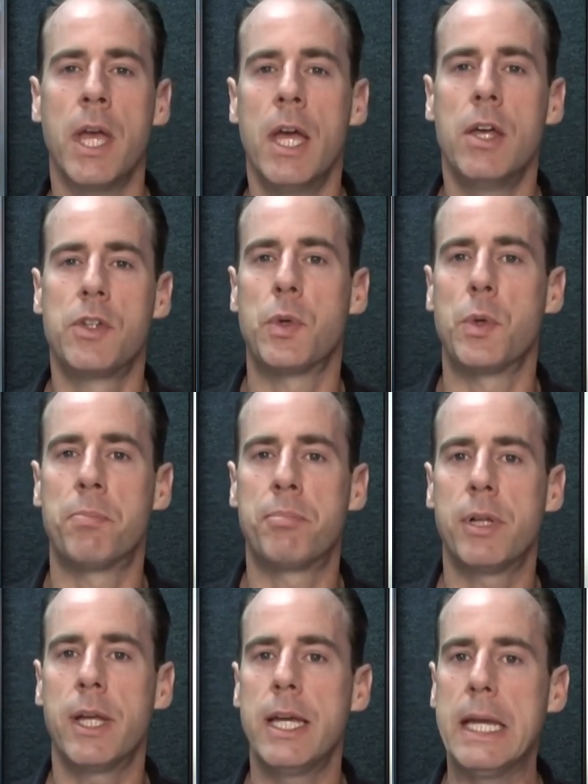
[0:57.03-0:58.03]
So to
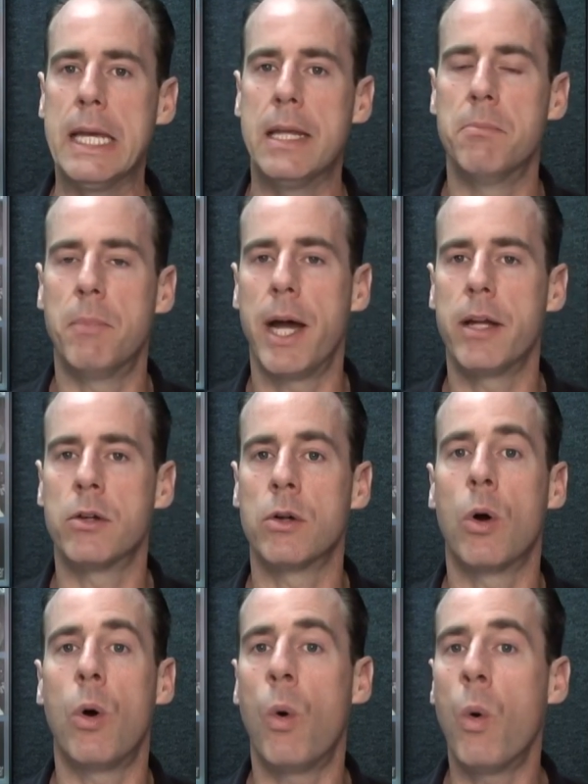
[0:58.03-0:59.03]
play in minor
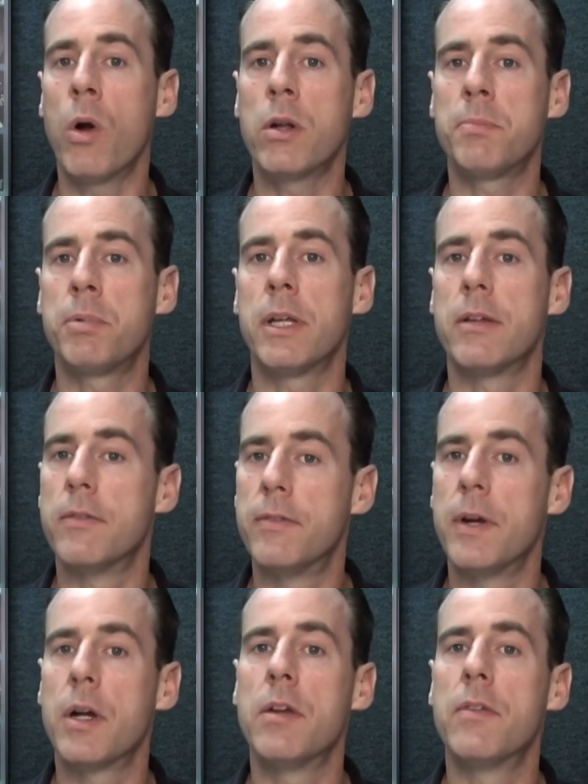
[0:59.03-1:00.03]
or to play very,